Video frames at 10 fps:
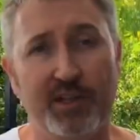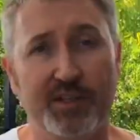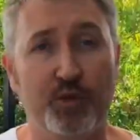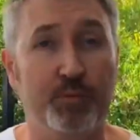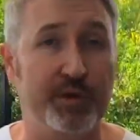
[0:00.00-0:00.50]

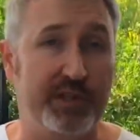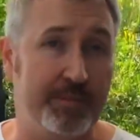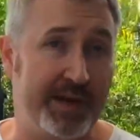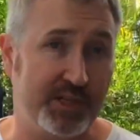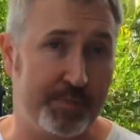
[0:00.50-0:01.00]
list you're putting
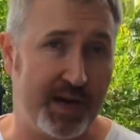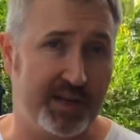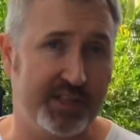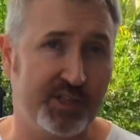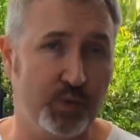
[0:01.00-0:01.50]
the major
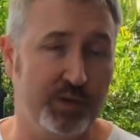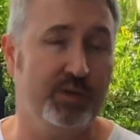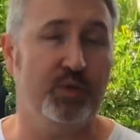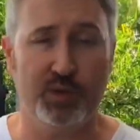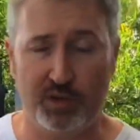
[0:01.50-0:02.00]
parties who
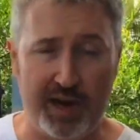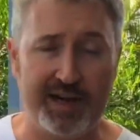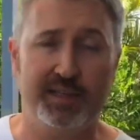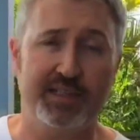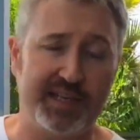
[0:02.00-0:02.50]
are
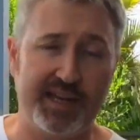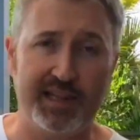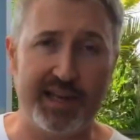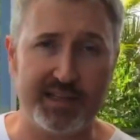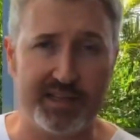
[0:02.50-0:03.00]
likely to get
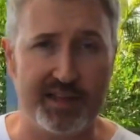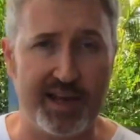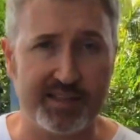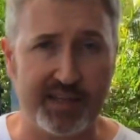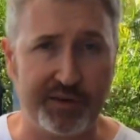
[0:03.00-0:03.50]
elected in
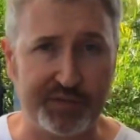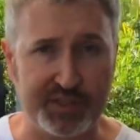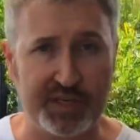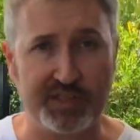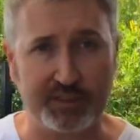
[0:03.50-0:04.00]
that safe
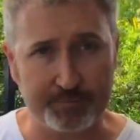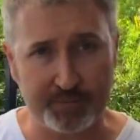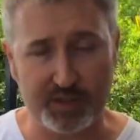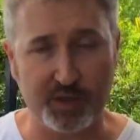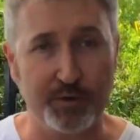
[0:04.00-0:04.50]
seat.
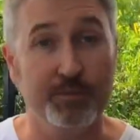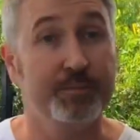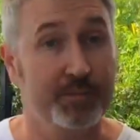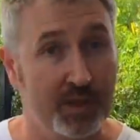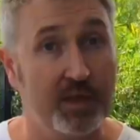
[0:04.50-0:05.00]
So
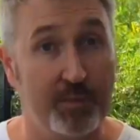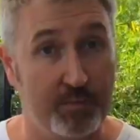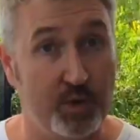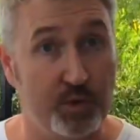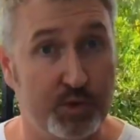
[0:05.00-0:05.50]
yeah,
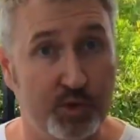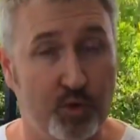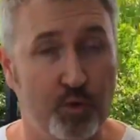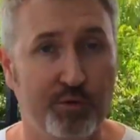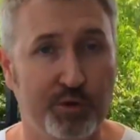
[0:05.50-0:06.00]
use
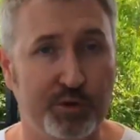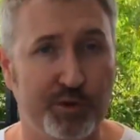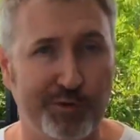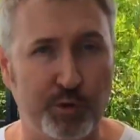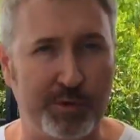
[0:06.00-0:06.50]

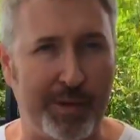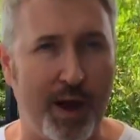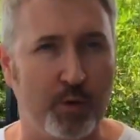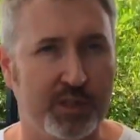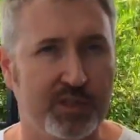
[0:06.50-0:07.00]
your voting
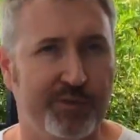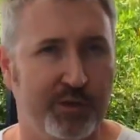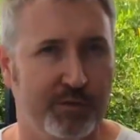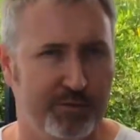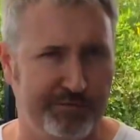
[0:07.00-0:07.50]
powers
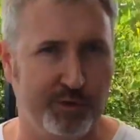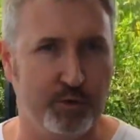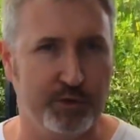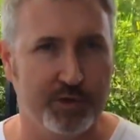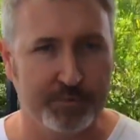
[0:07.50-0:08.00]
for
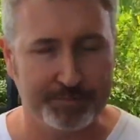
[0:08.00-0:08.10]
good.